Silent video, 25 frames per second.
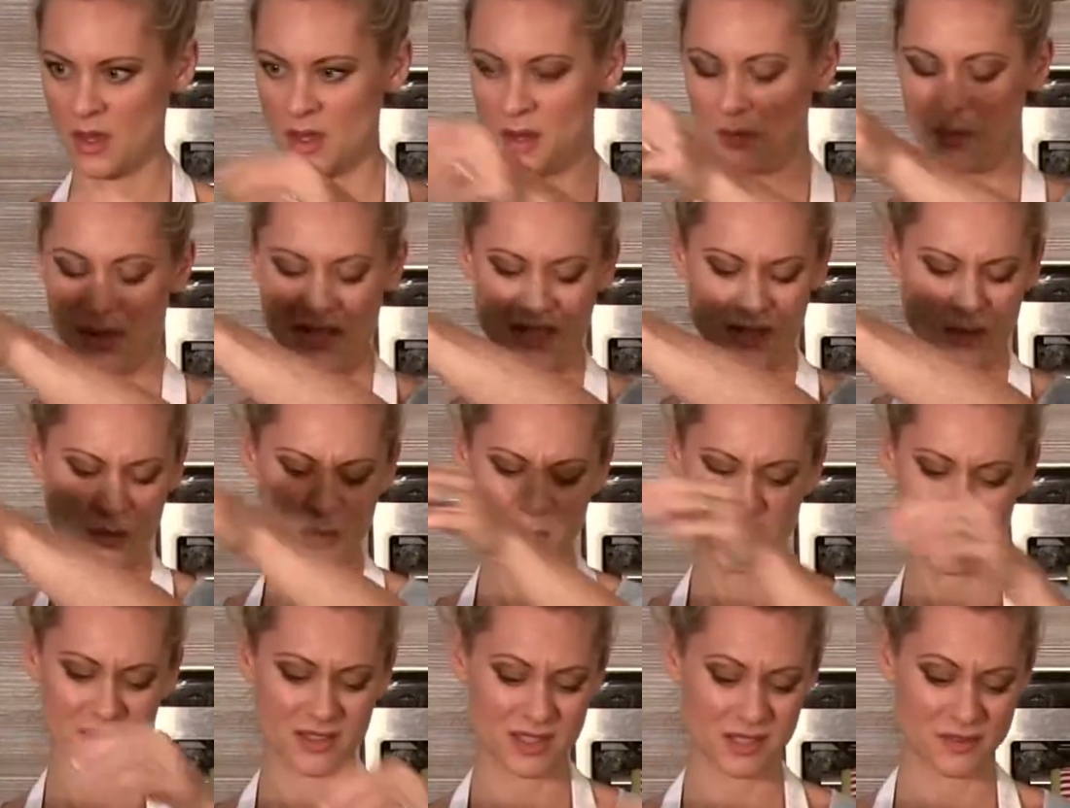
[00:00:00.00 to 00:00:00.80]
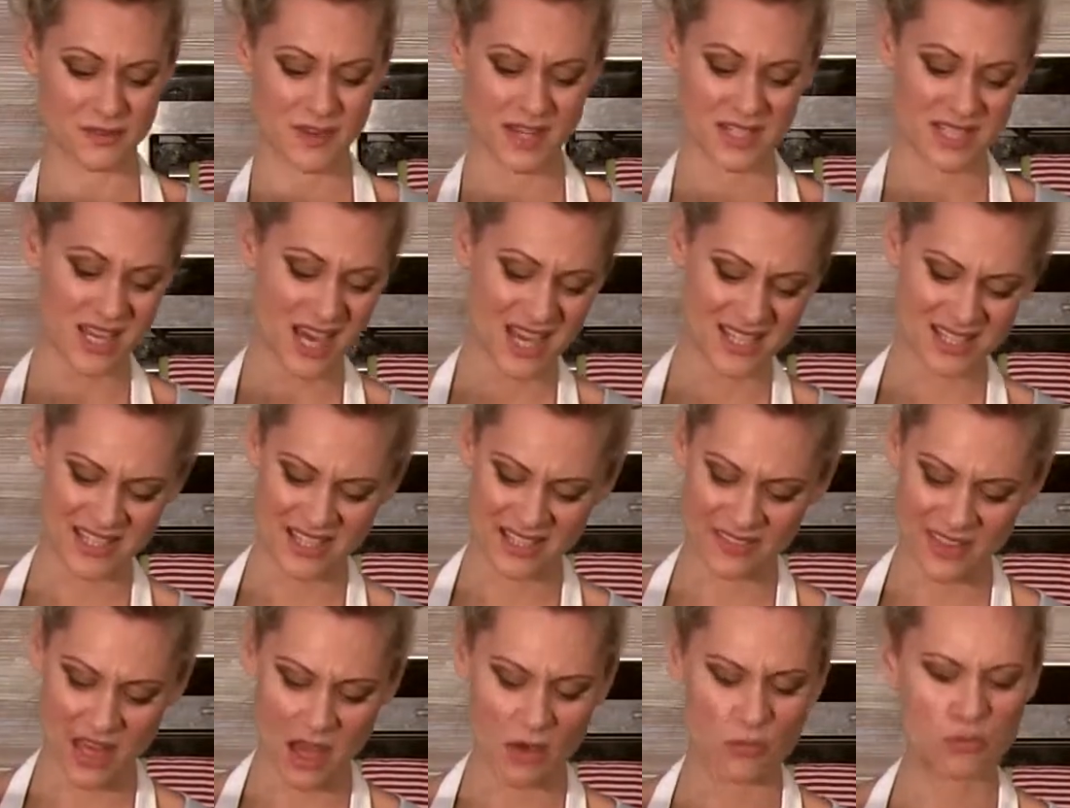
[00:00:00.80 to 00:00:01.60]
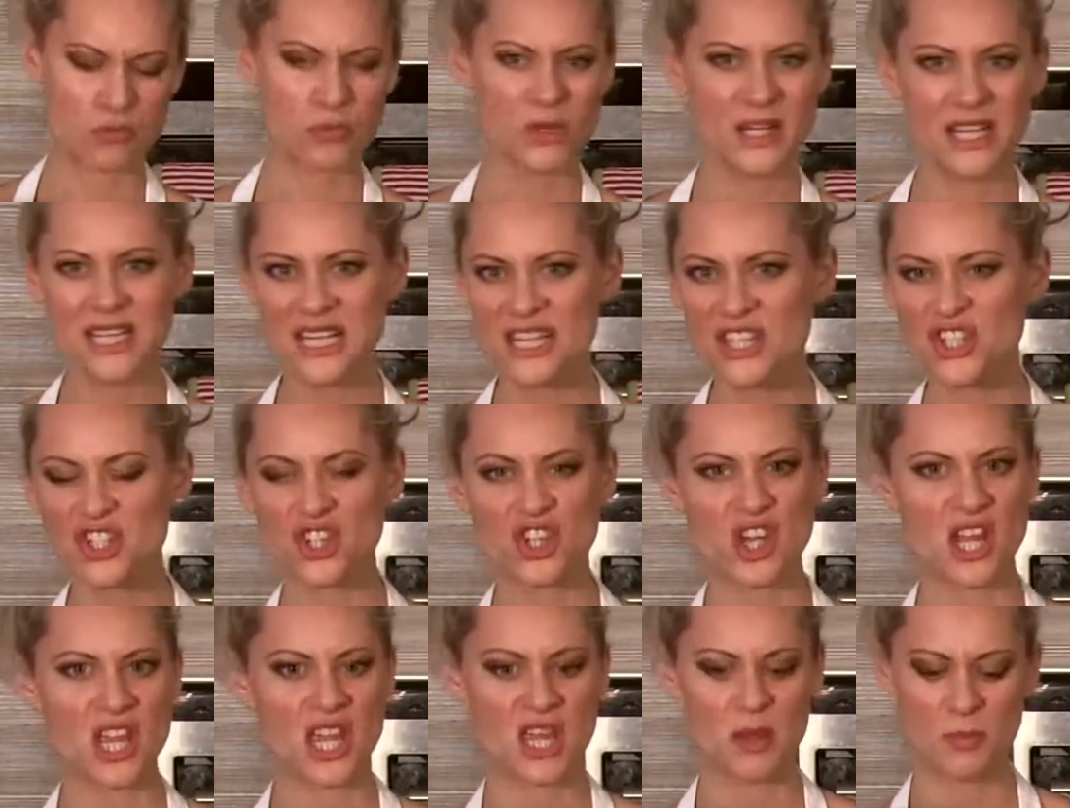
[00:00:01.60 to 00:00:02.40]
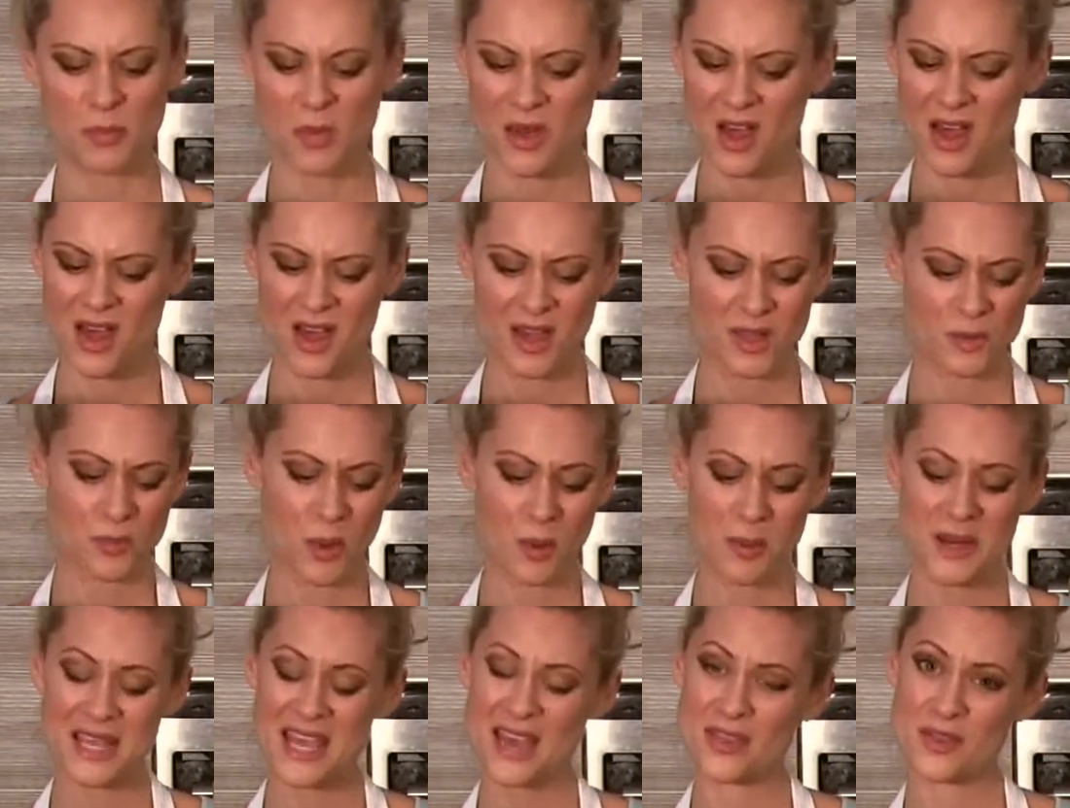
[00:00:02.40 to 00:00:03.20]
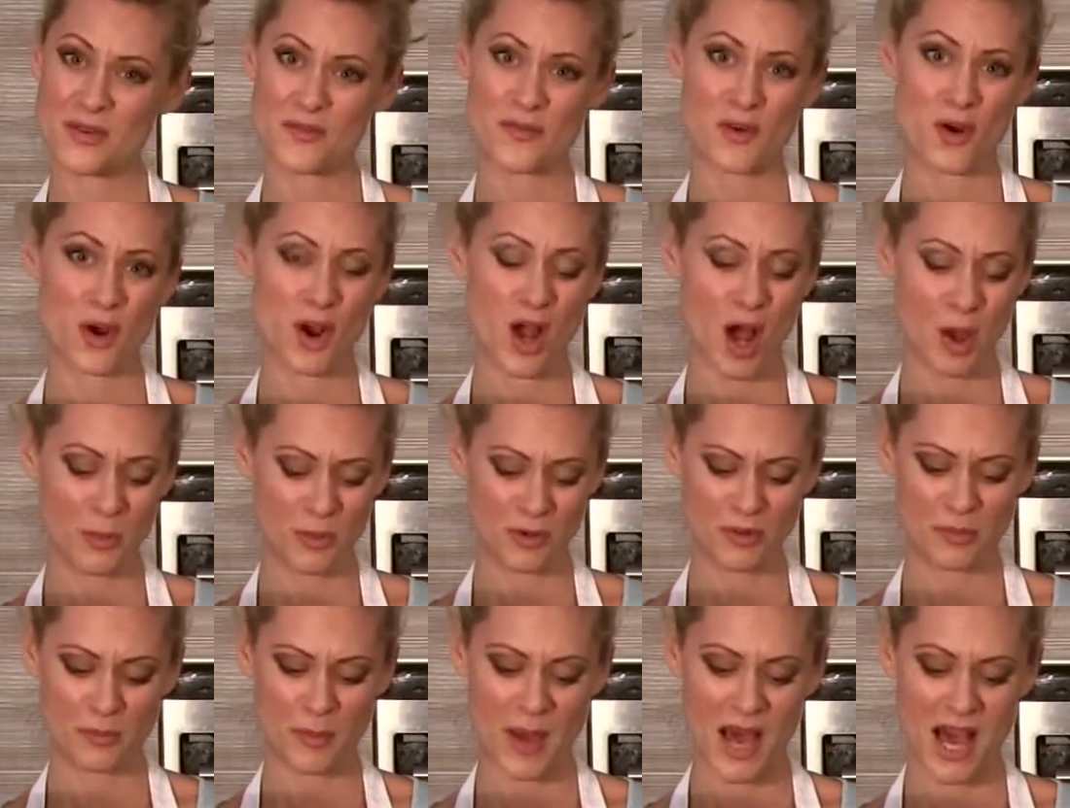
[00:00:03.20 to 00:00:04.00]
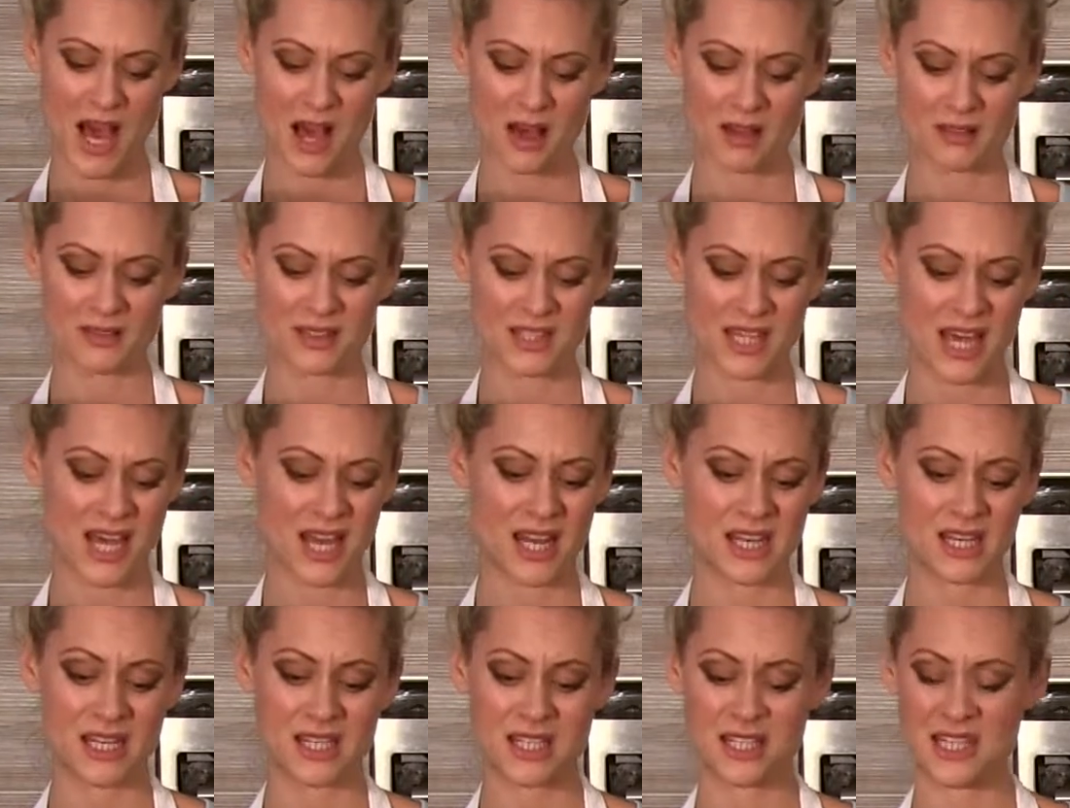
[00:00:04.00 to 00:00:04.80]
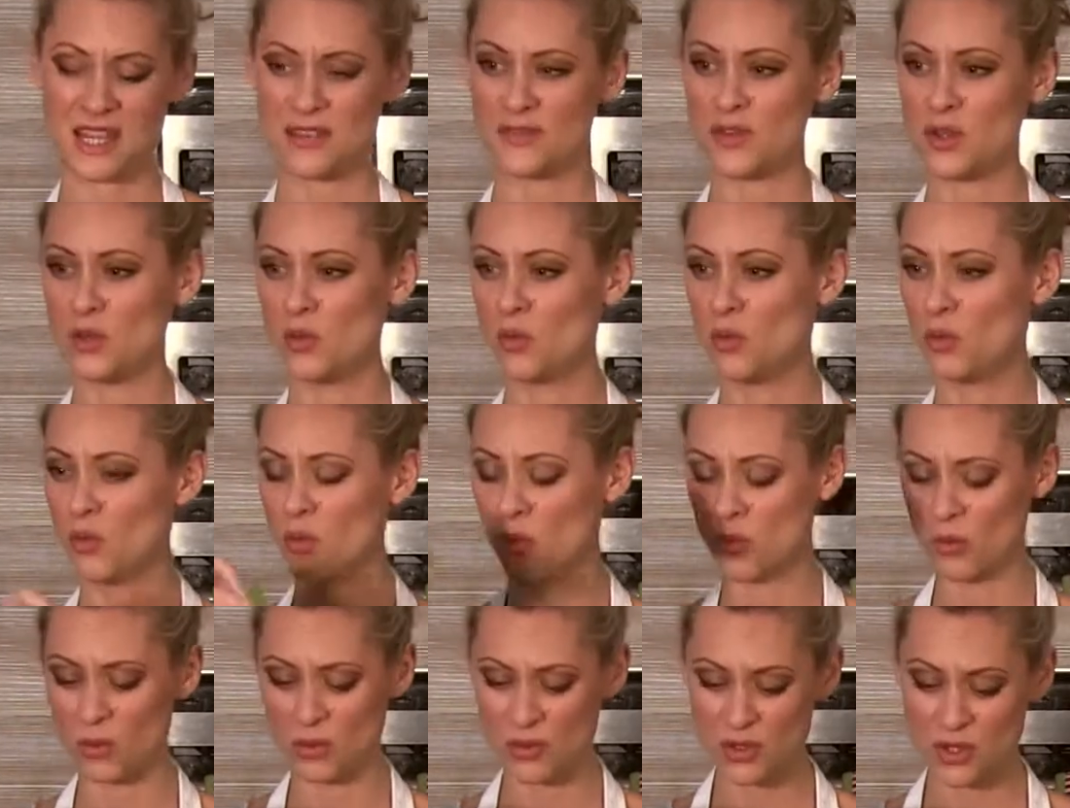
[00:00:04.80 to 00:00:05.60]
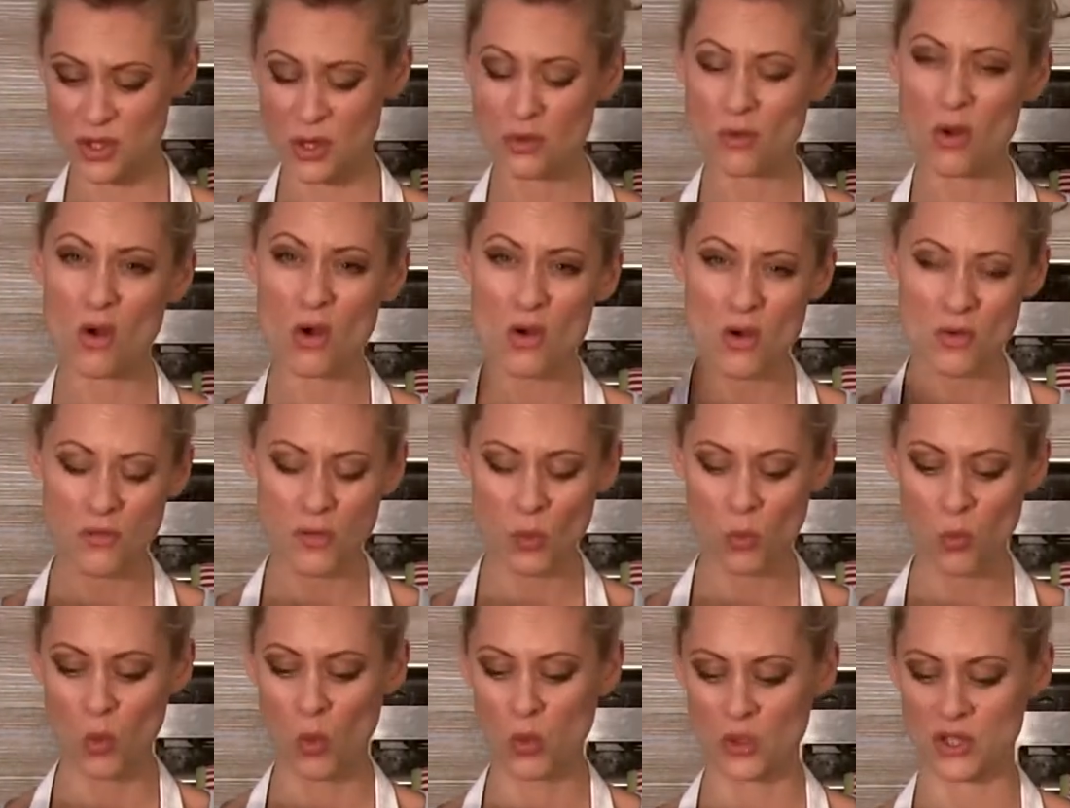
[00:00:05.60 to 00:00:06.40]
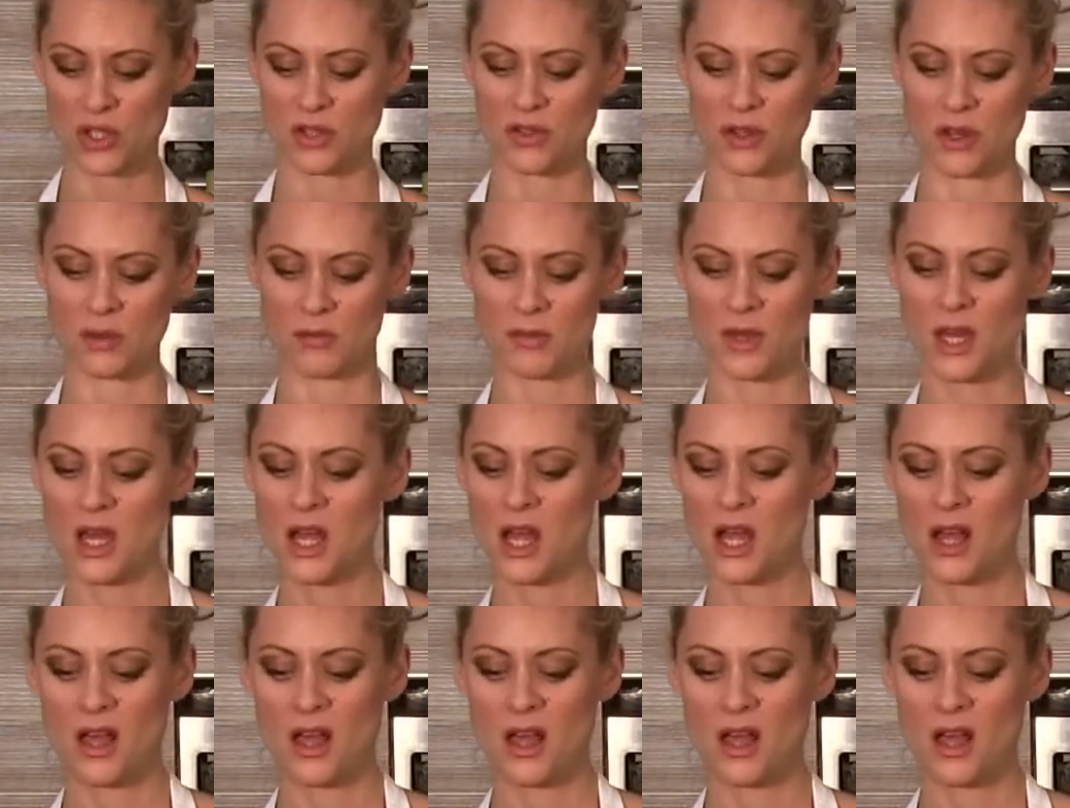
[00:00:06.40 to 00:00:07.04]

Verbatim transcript: Basil plants are fantastic. They're really cheap, probably get them for a couple of pounds, and if you don't overwater them,